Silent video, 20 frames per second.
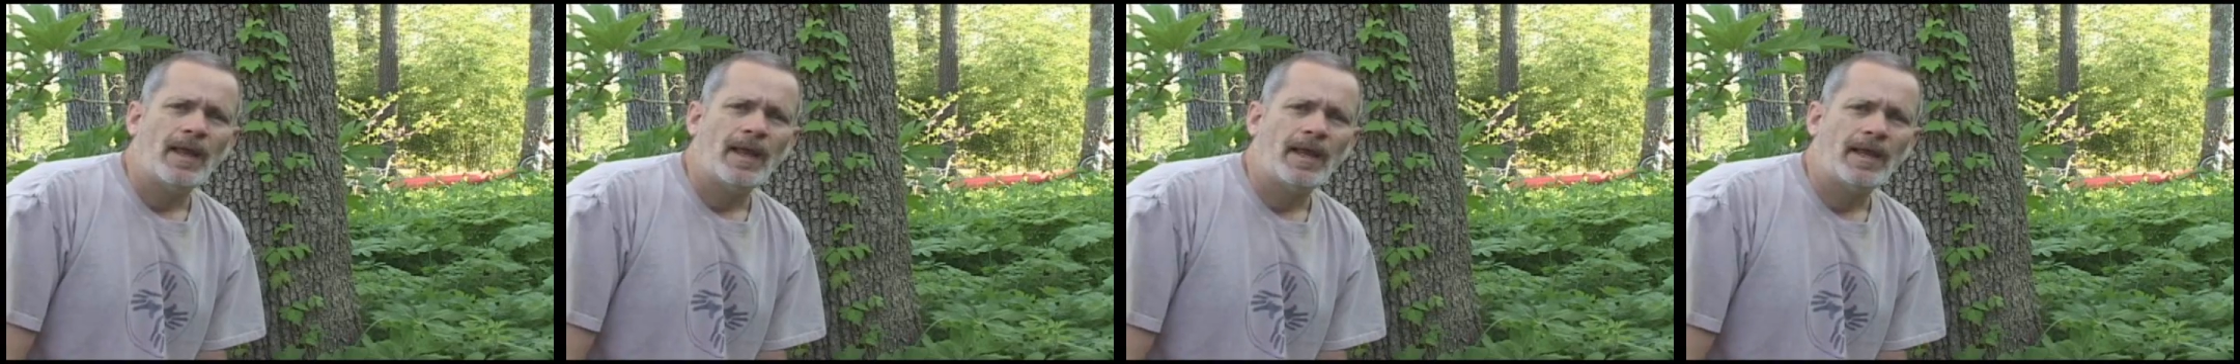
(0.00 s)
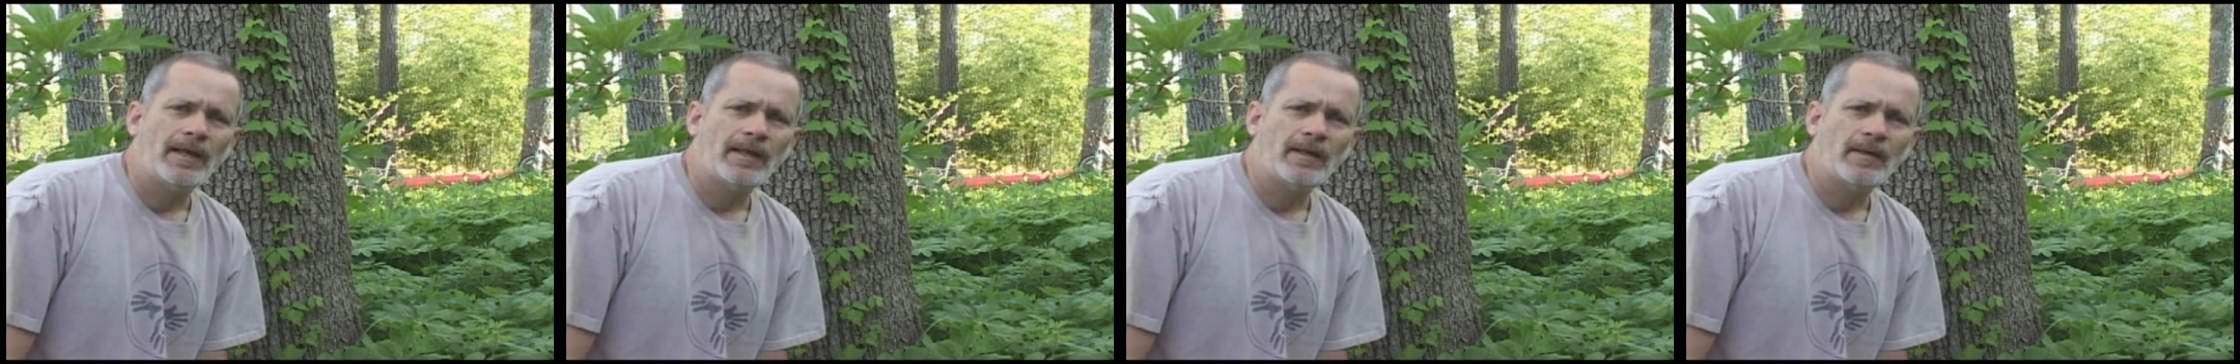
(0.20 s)

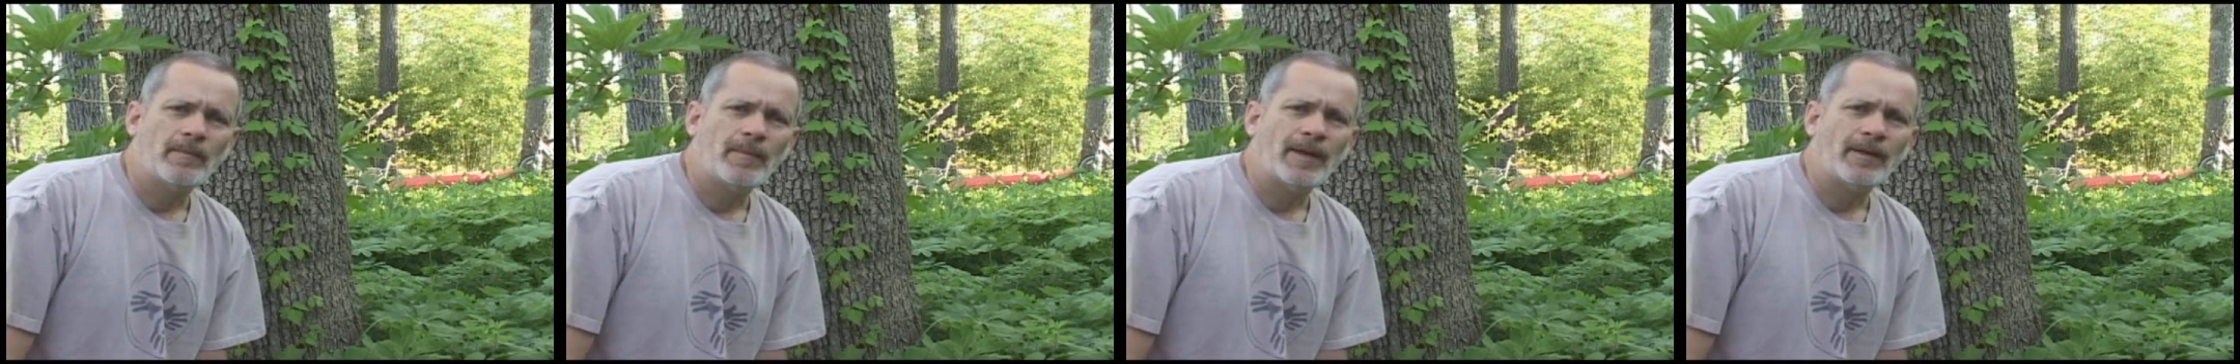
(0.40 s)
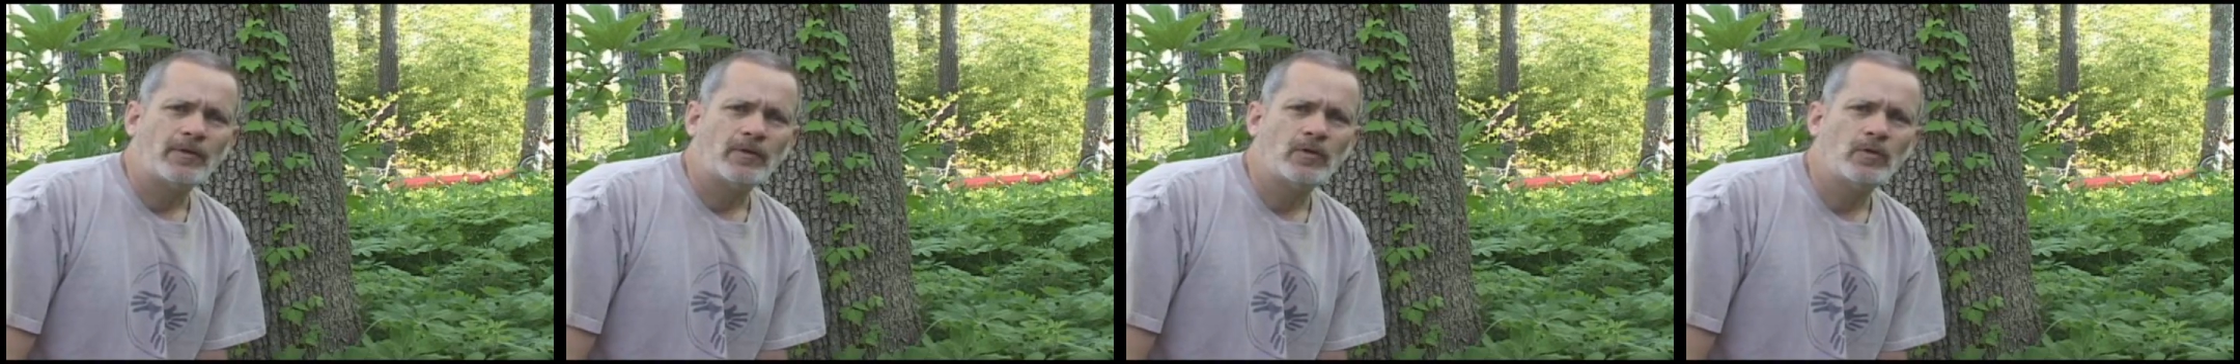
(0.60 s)
And in
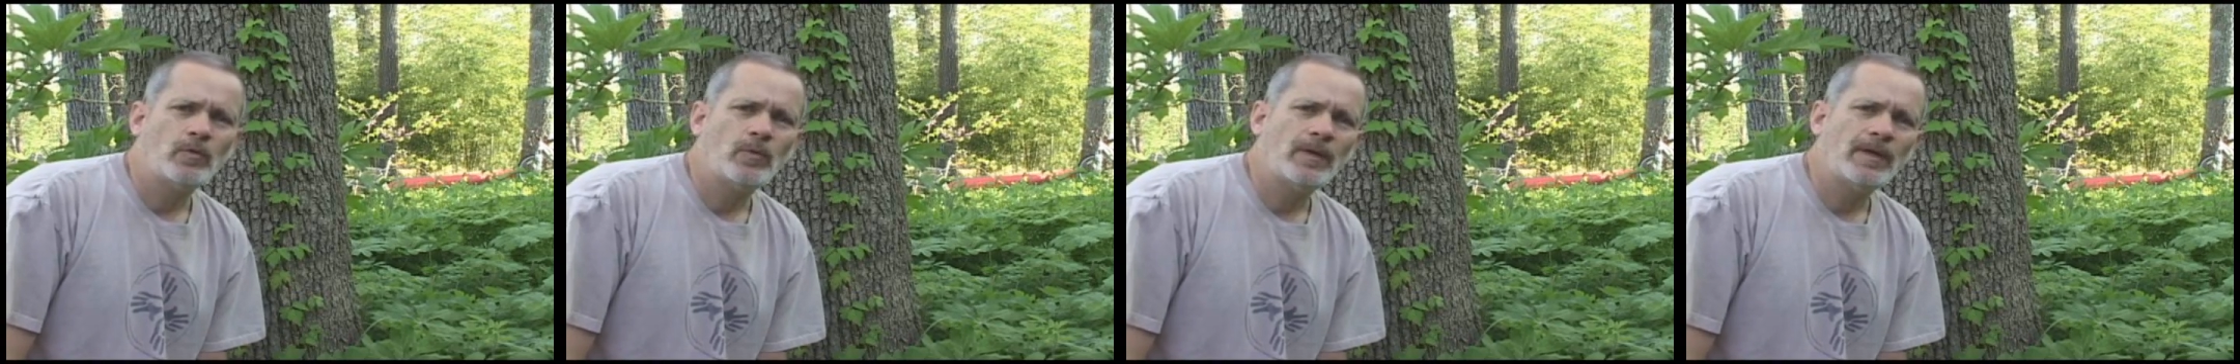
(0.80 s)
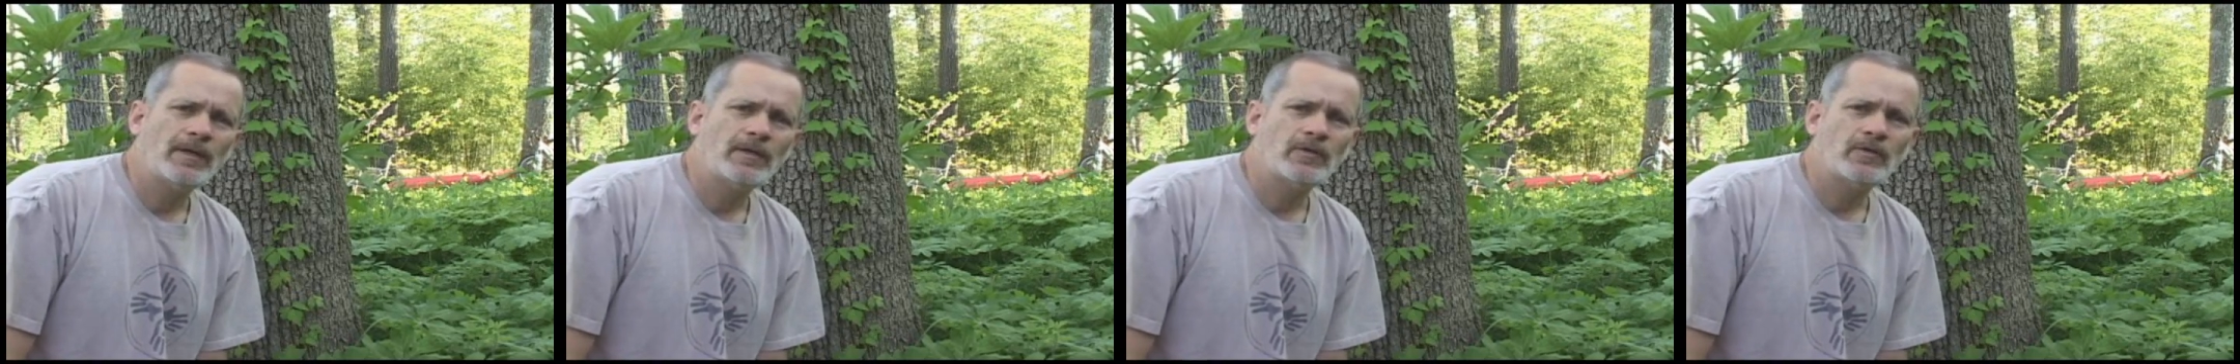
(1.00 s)
about 2
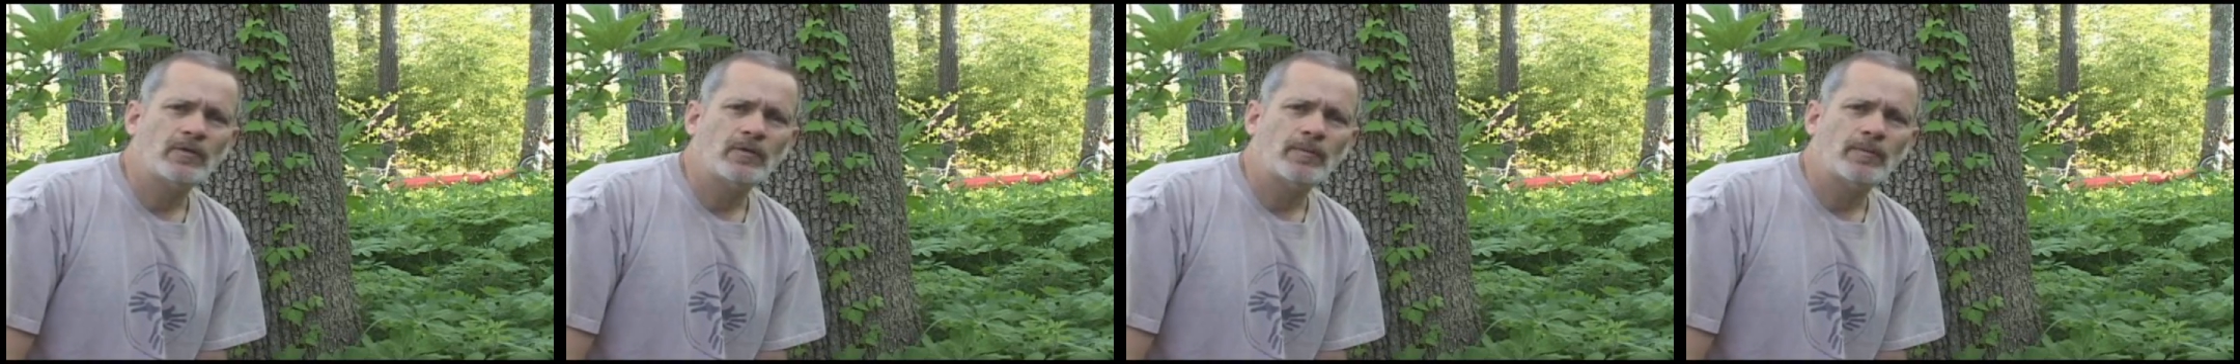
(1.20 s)
weeks,